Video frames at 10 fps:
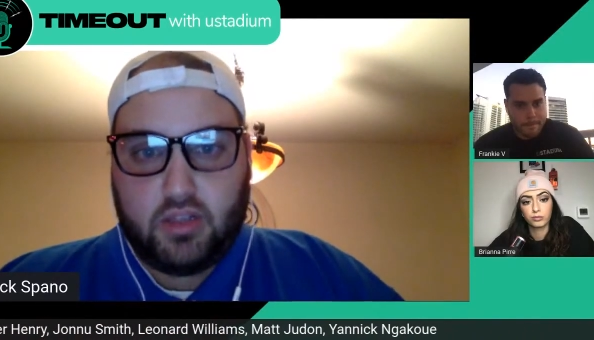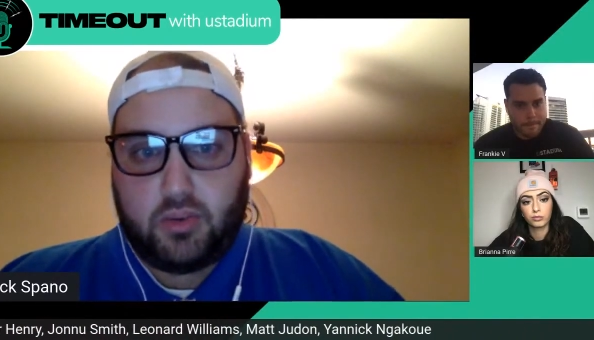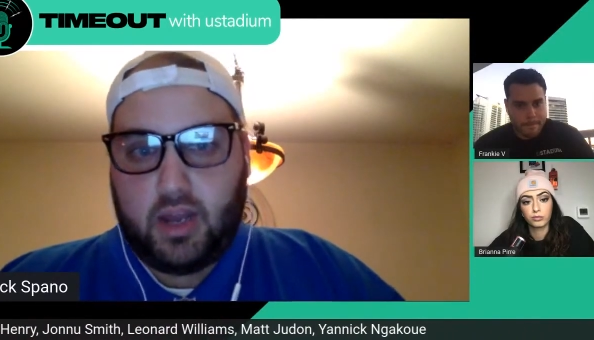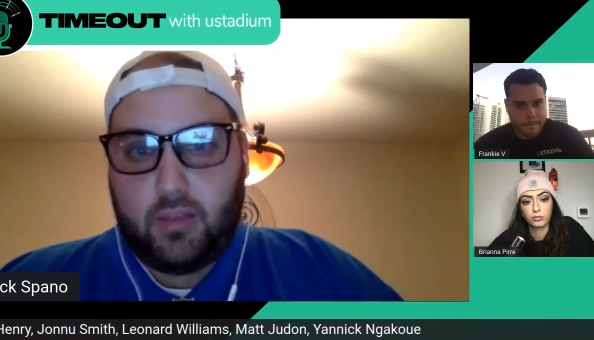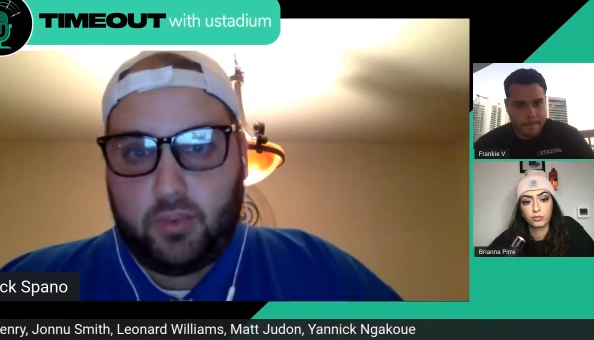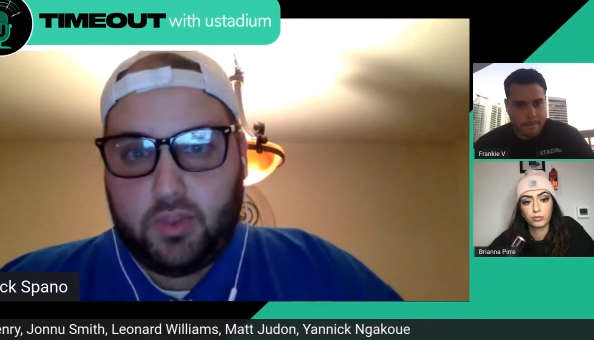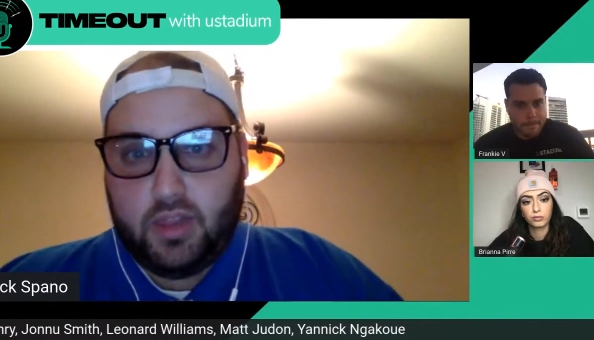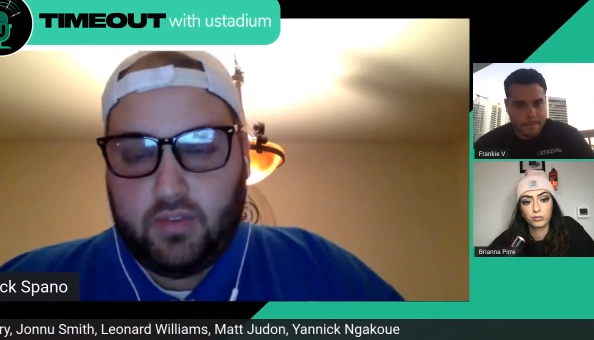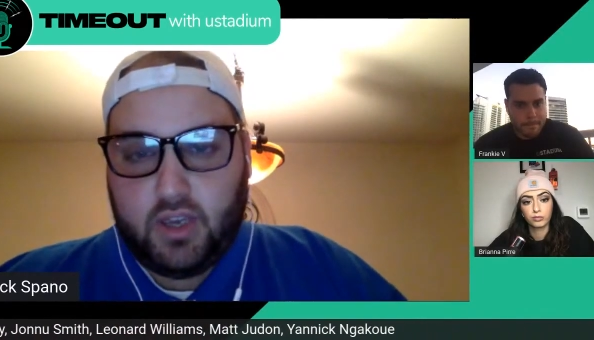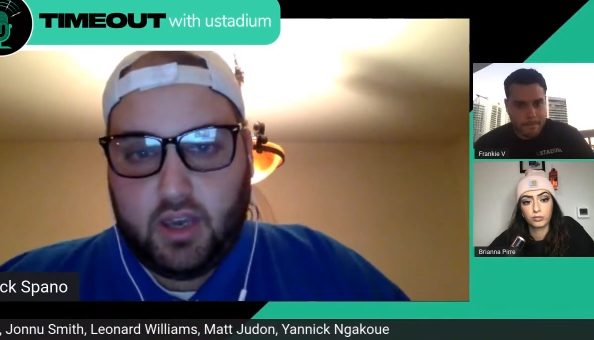Speaker 1: then look what happened with
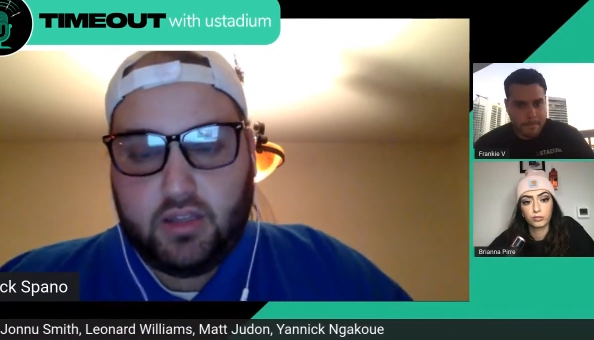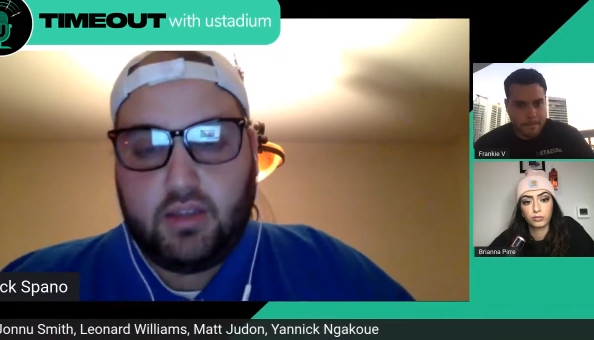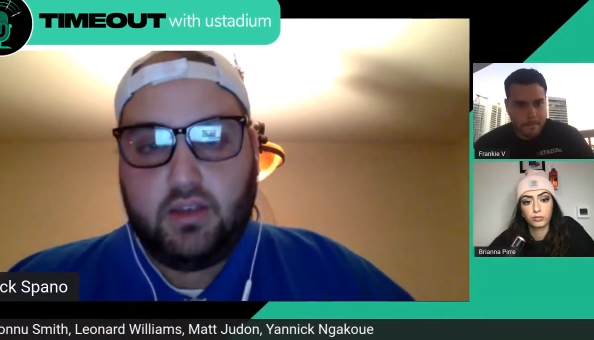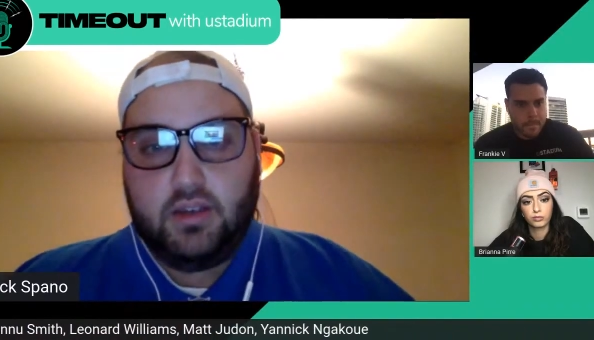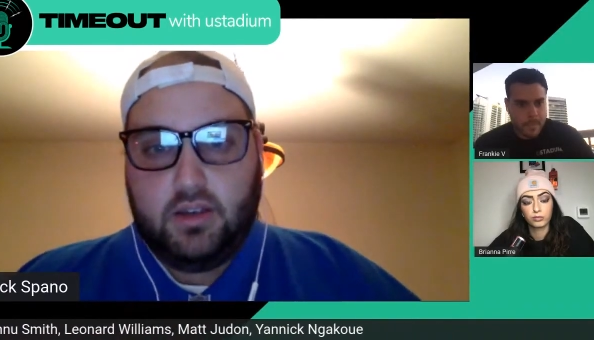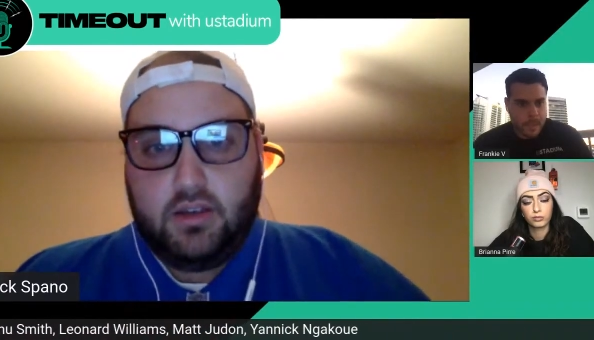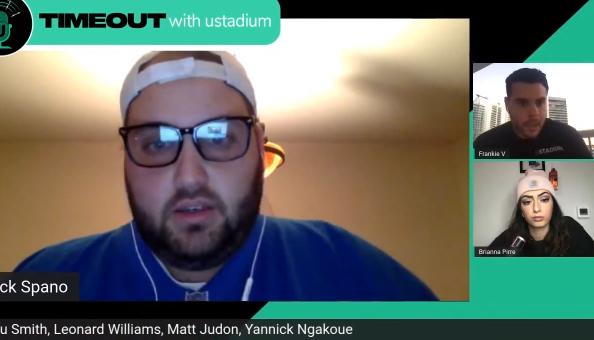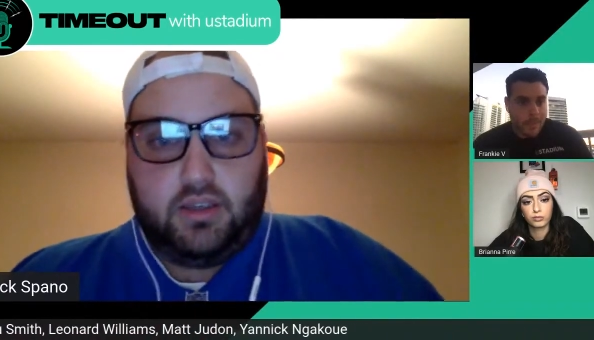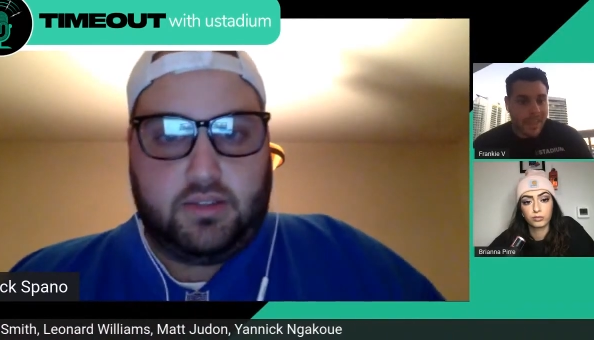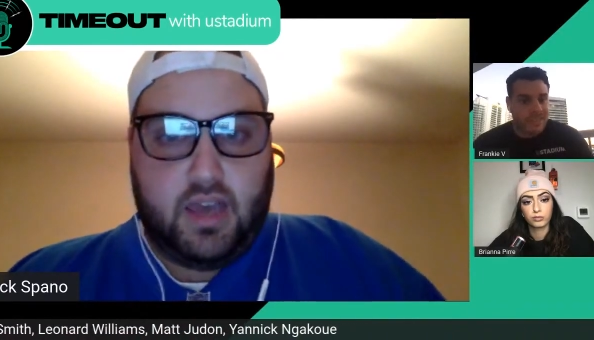Le'Veon.
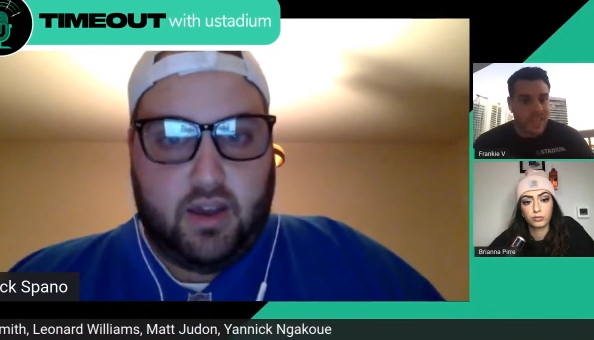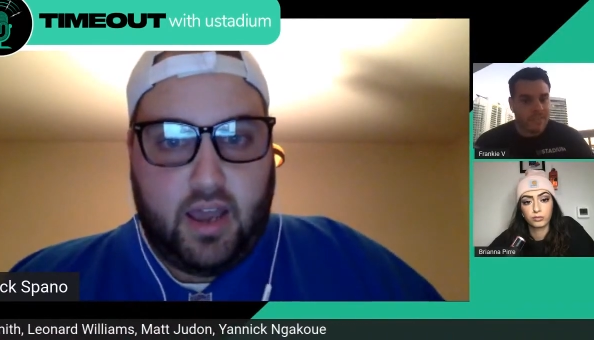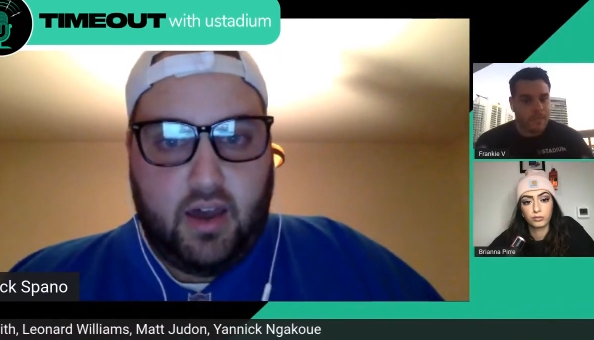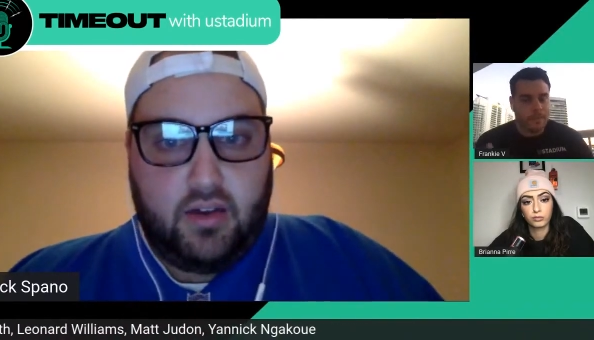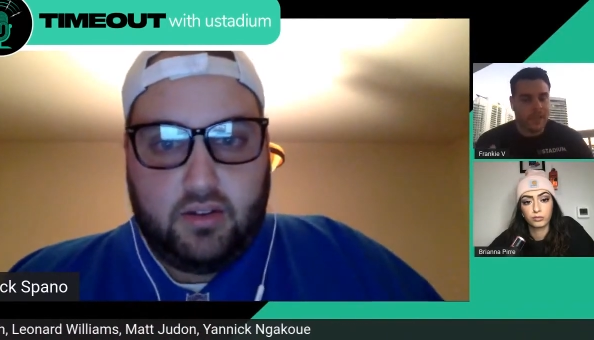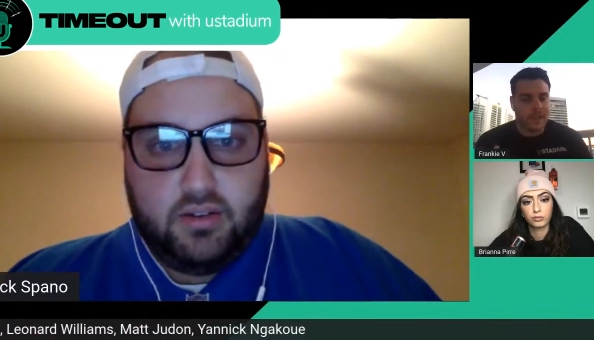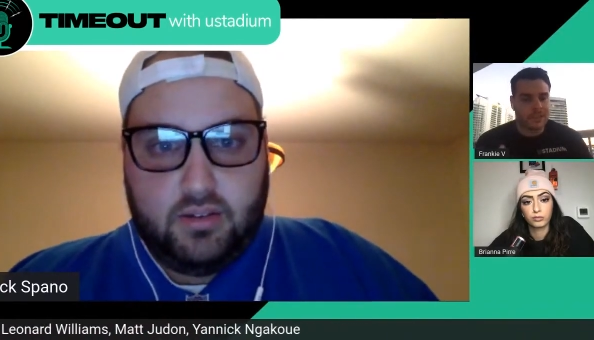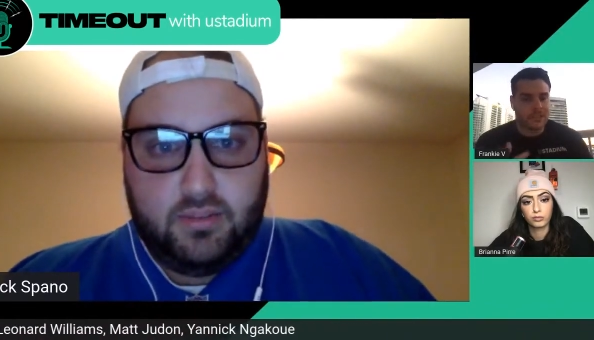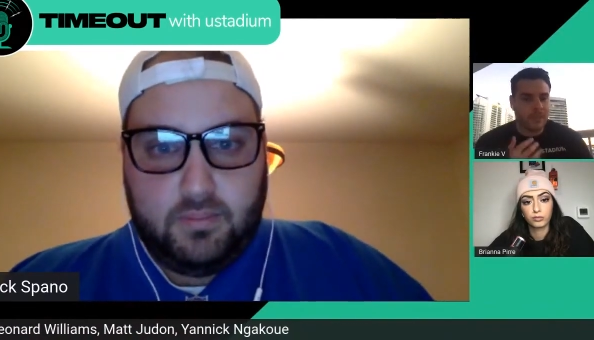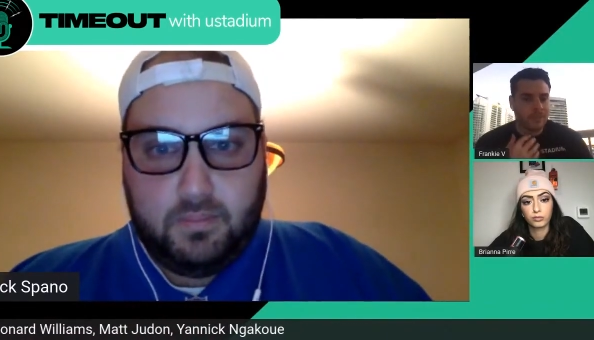But I think if out. the
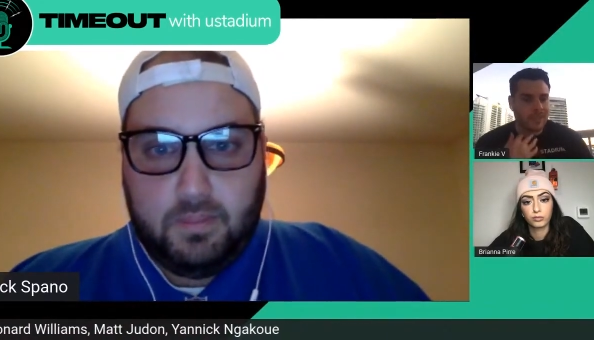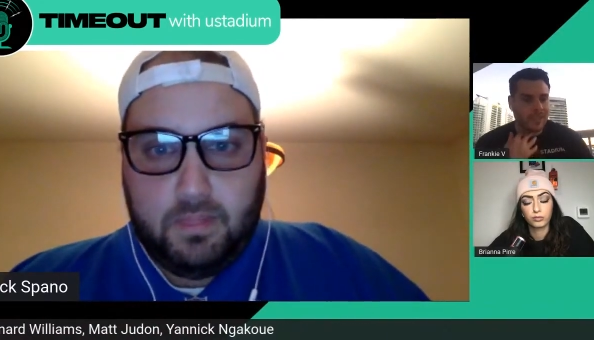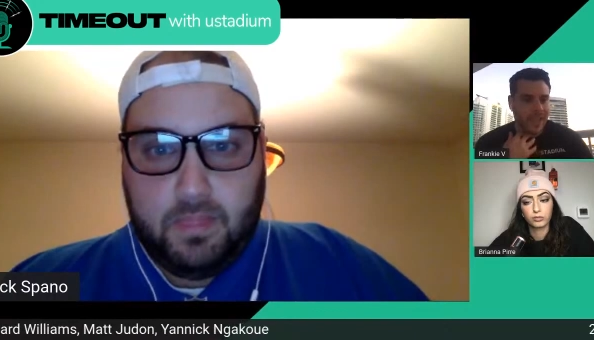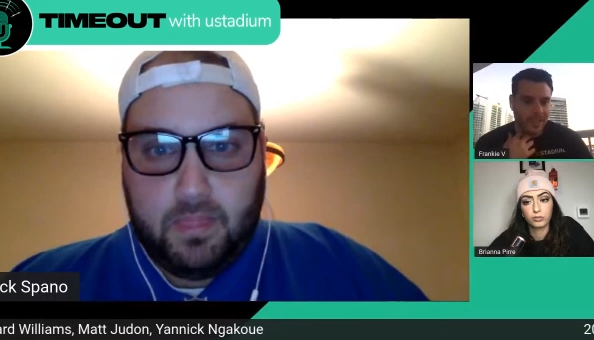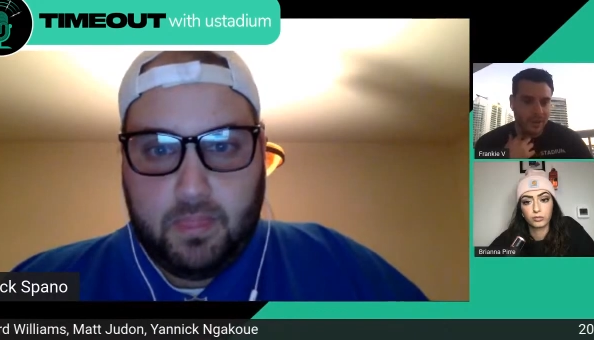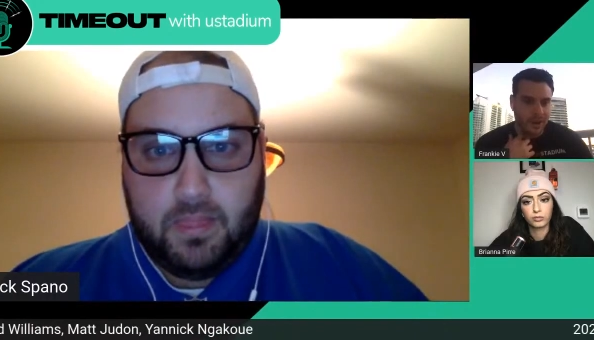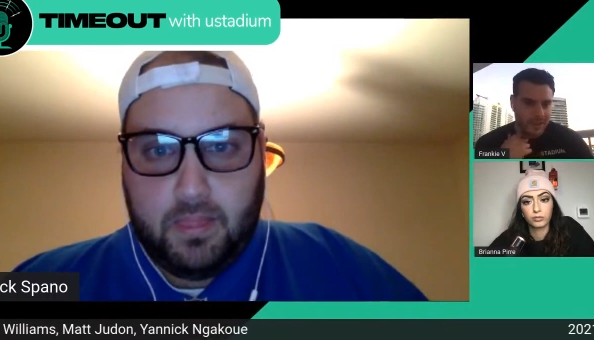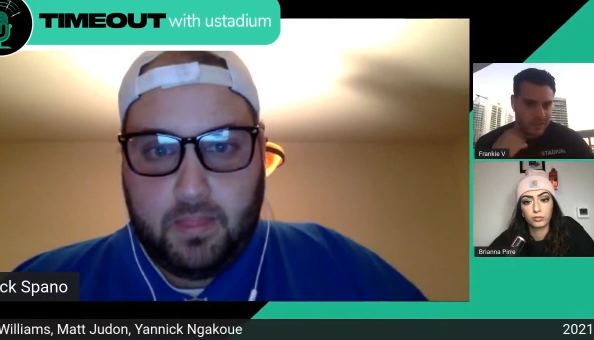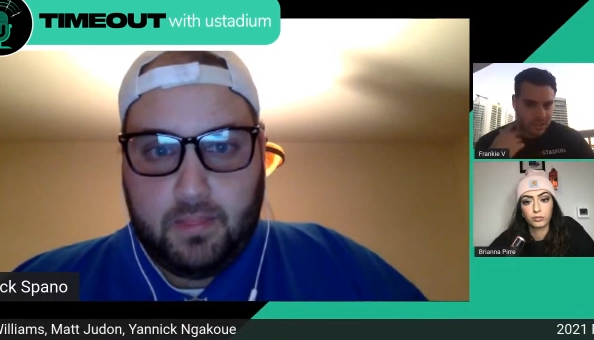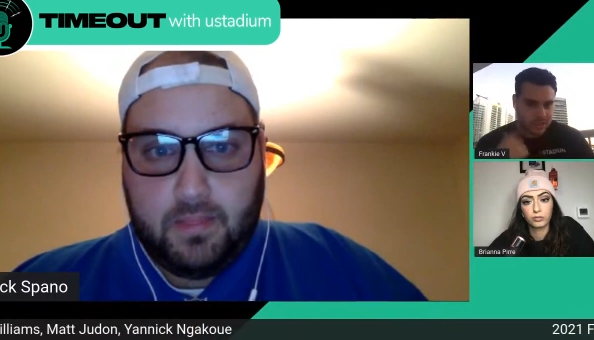
Speaker 2: players come together
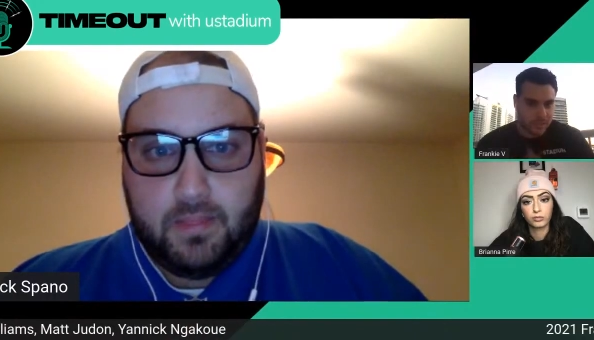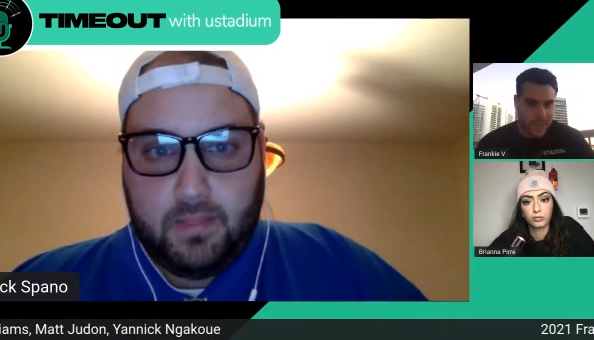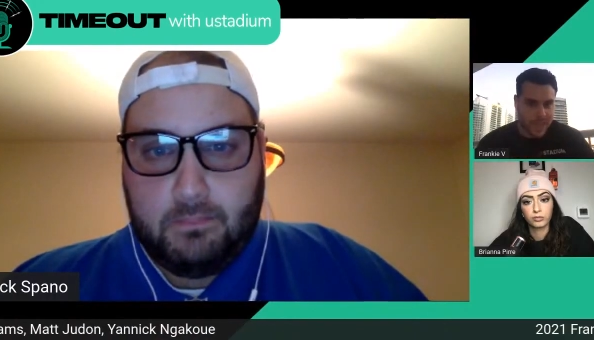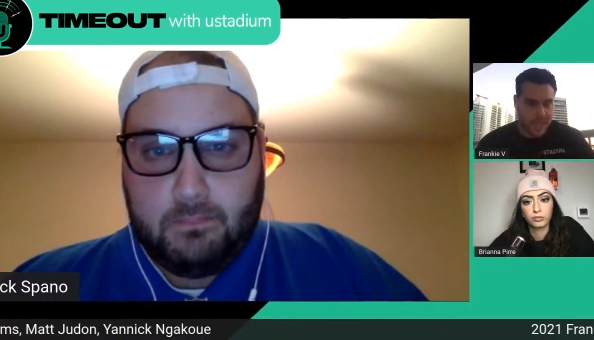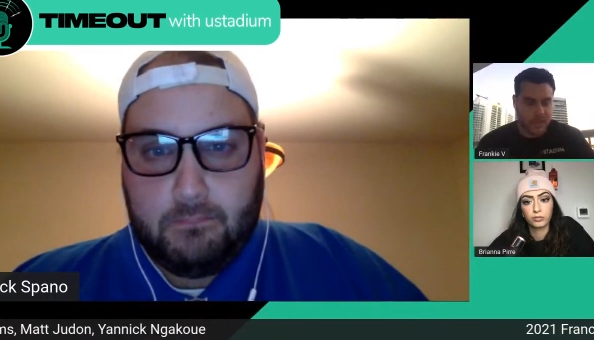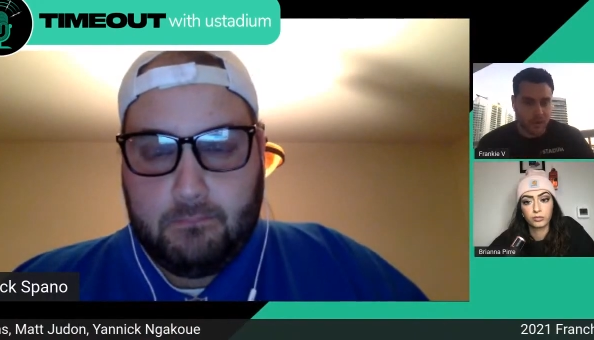and just make it